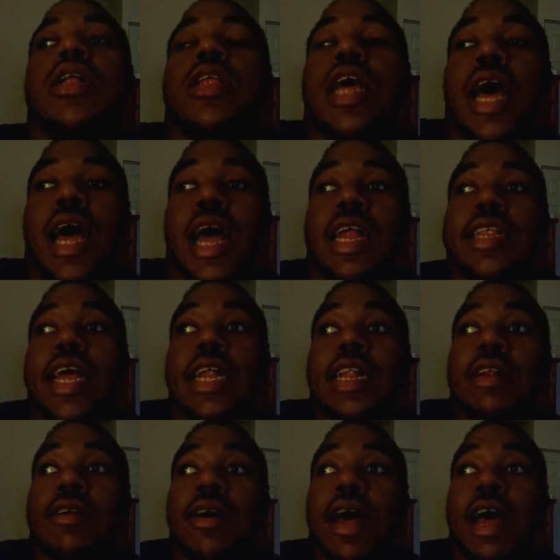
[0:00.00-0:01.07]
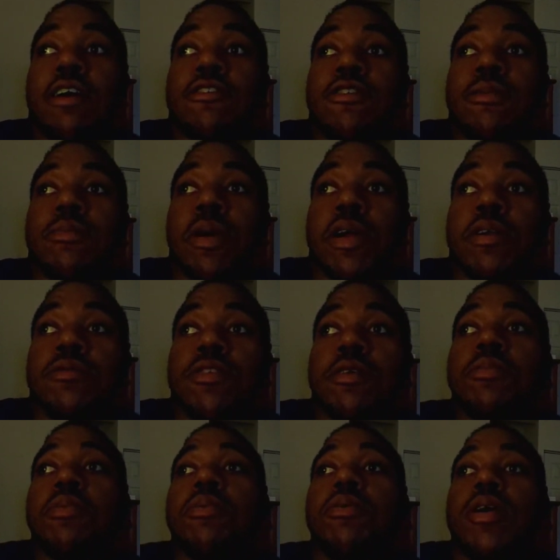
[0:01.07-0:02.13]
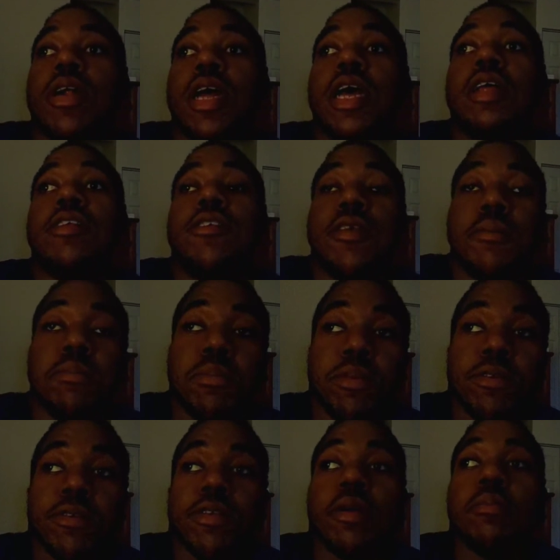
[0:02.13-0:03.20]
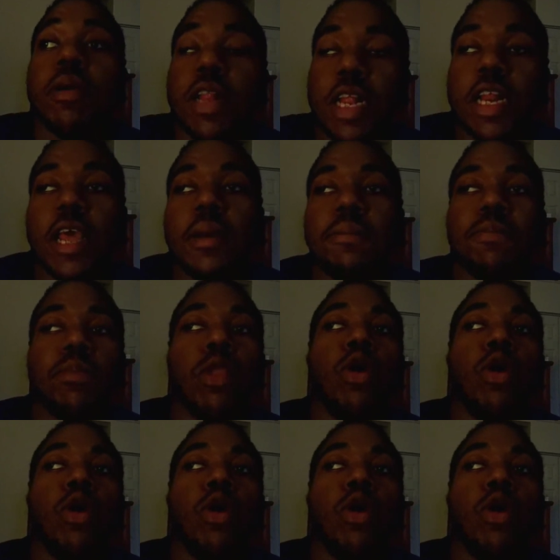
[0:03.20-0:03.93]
to add that little extra bit of support and stability.